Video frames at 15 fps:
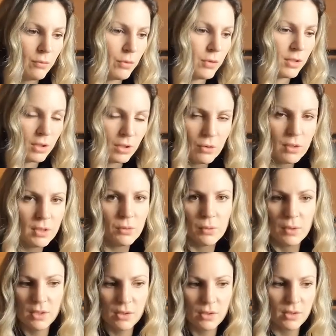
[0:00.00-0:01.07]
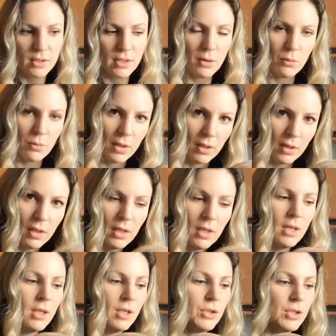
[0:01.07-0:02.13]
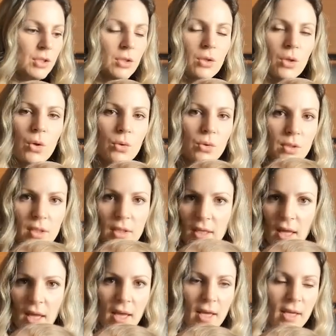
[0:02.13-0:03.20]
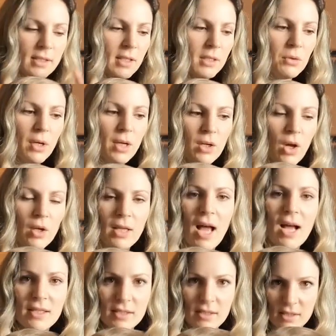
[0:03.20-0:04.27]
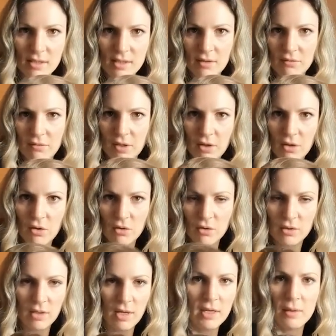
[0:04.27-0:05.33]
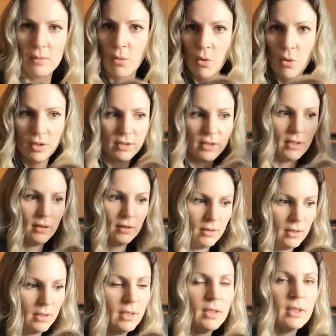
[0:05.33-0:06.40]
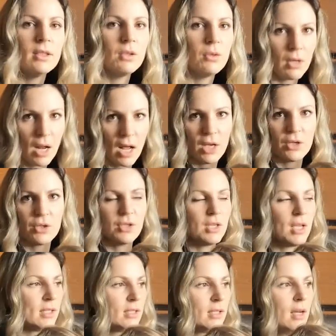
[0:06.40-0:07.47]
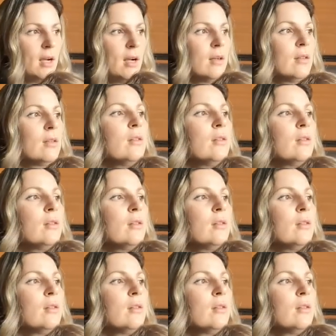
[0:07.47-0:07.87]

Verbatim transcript: for security reasons, they will just close the gates and you cannot access the vehicles anymore. The garage. The garage, yes, they are